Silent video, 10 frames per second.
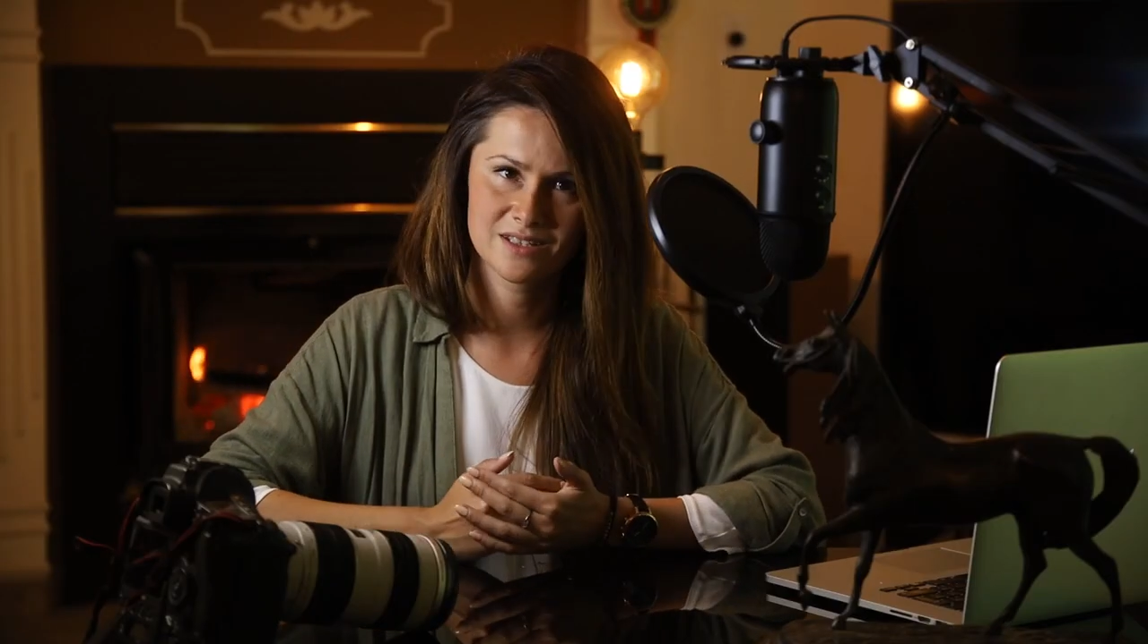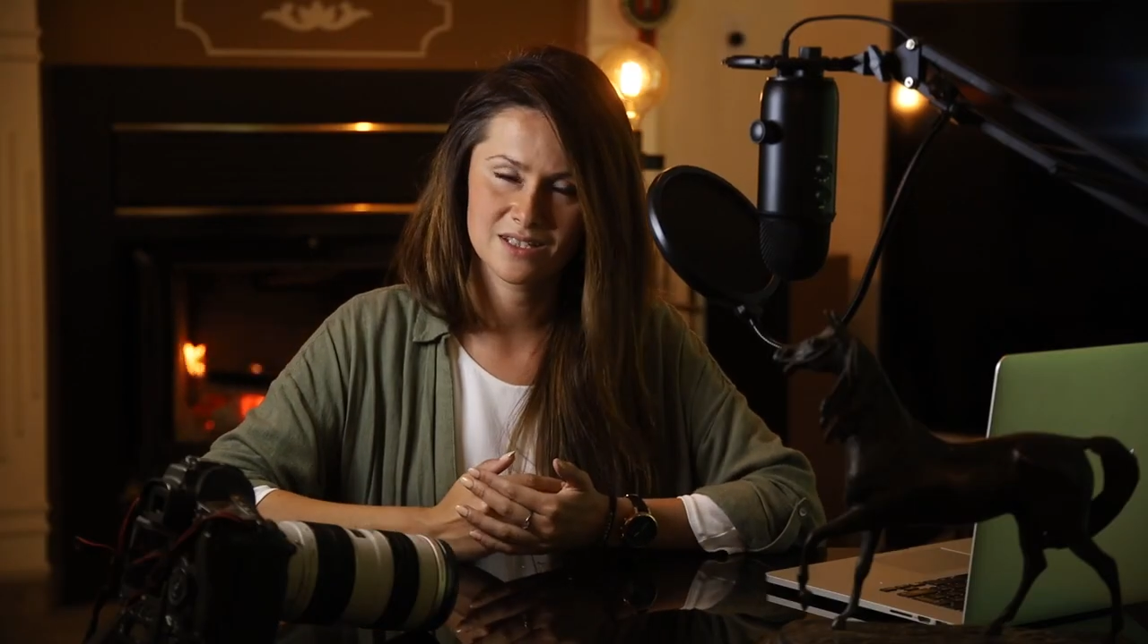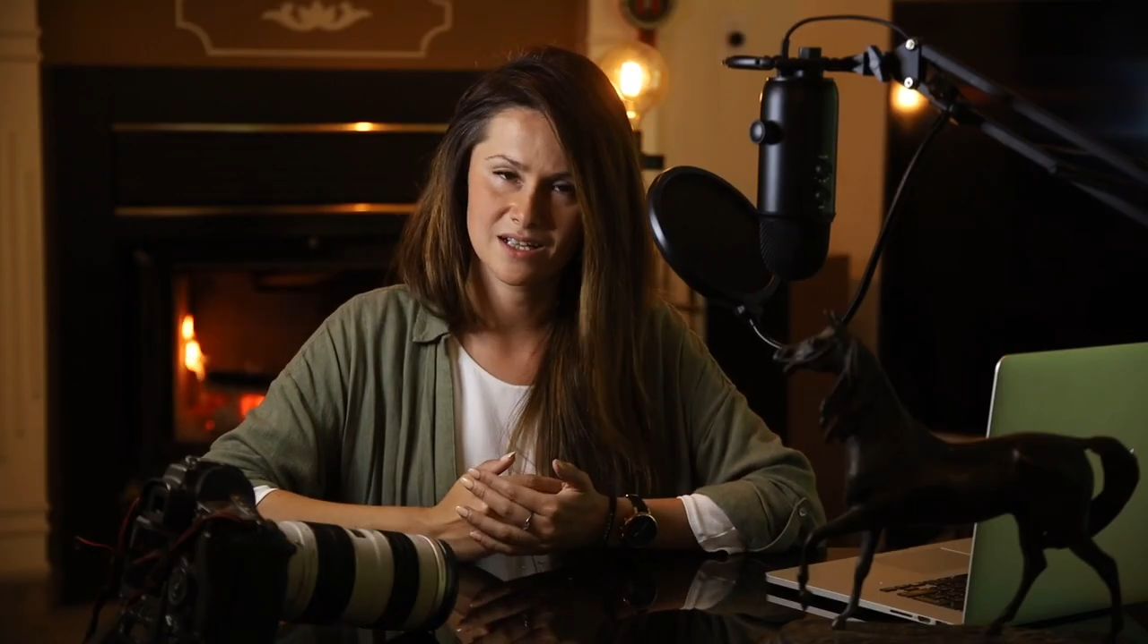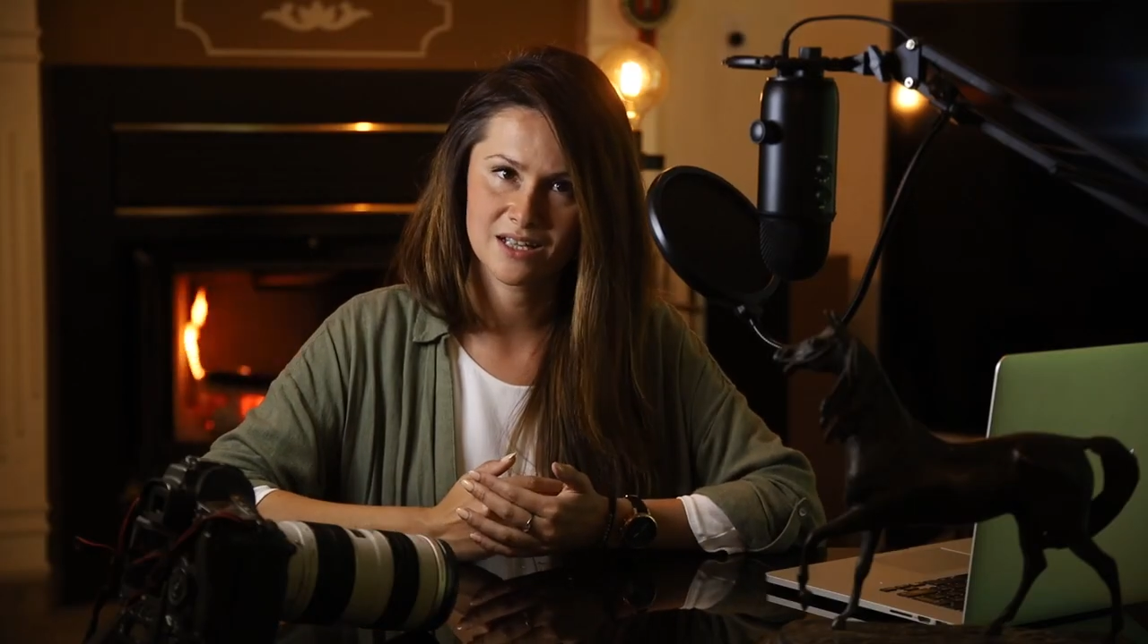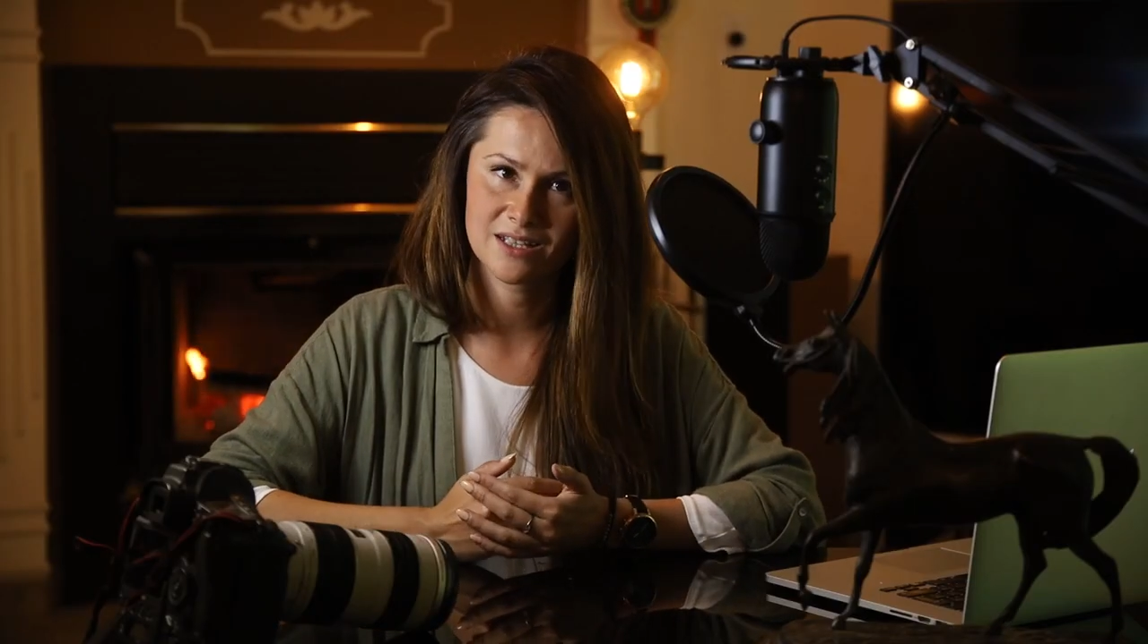
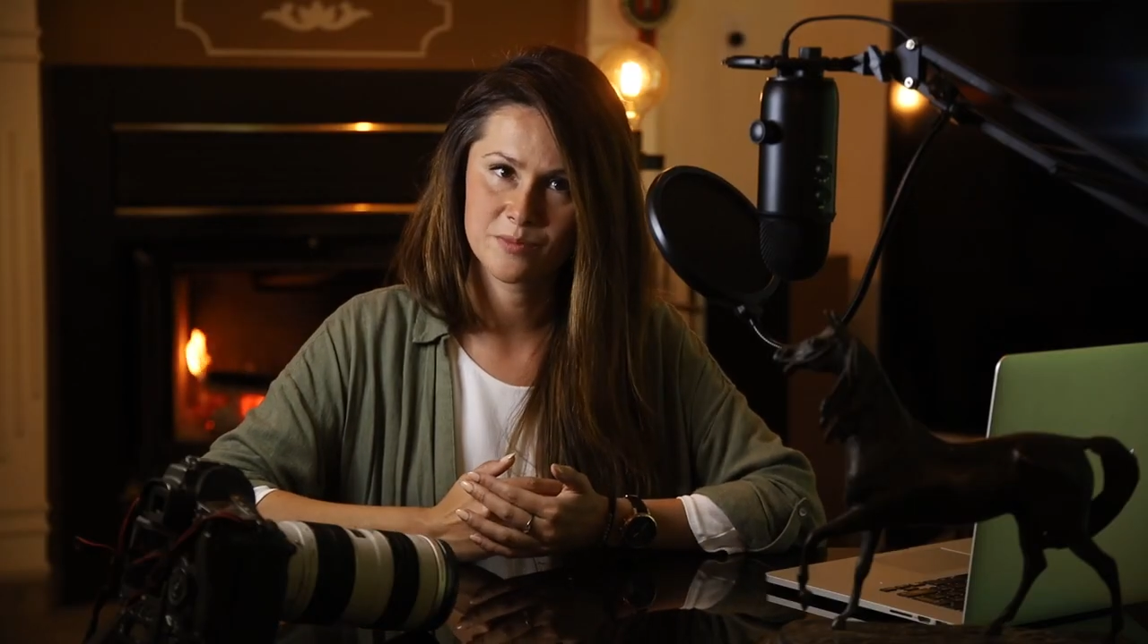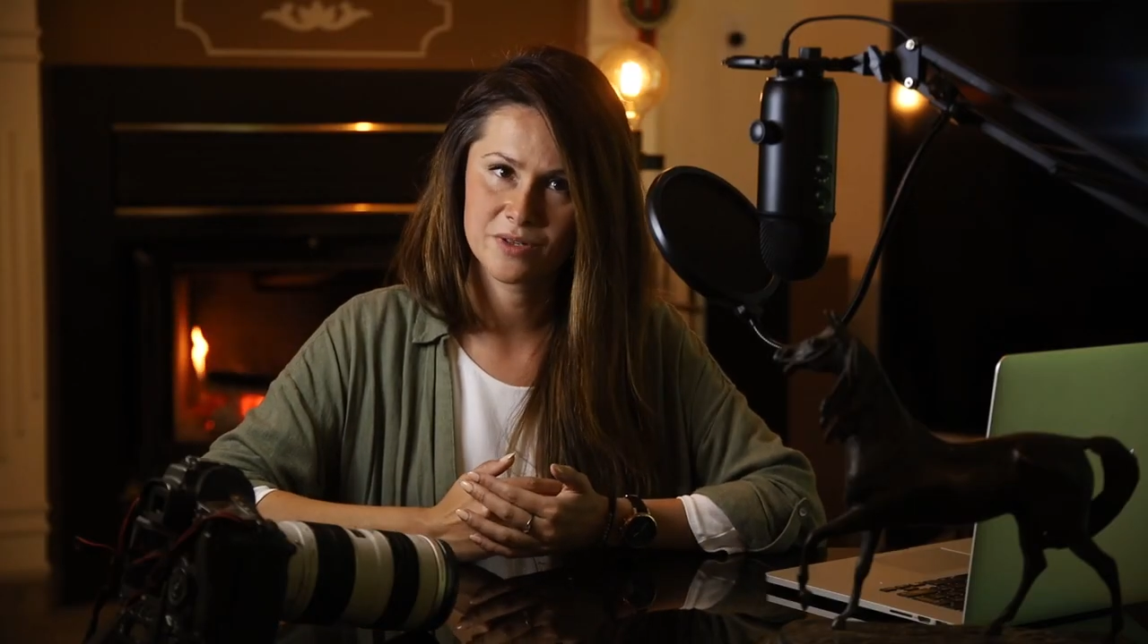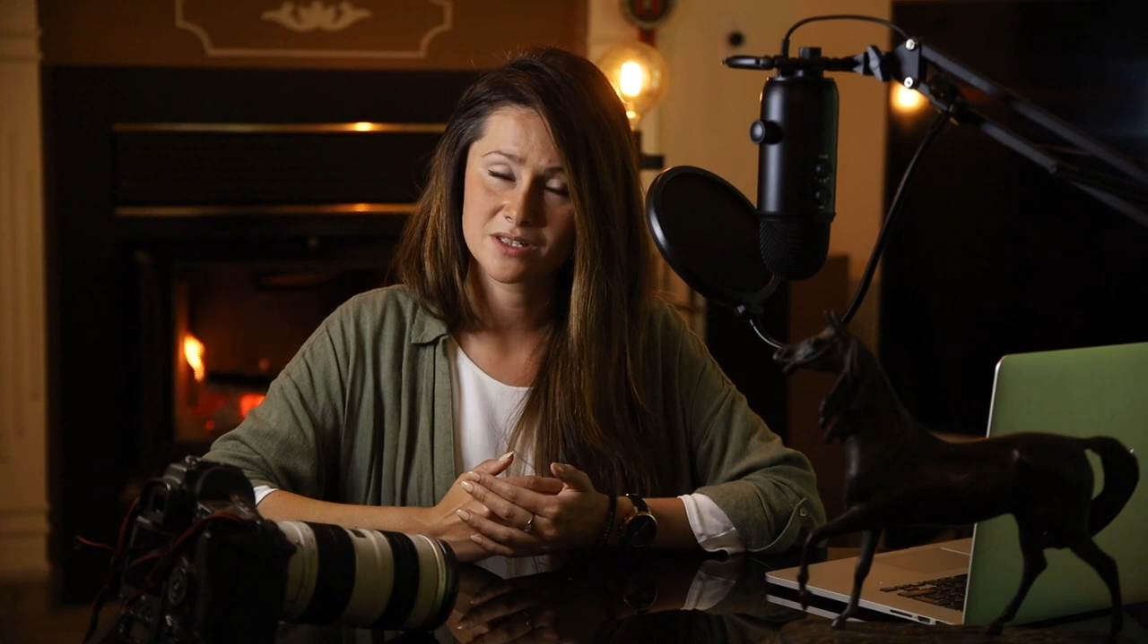this academy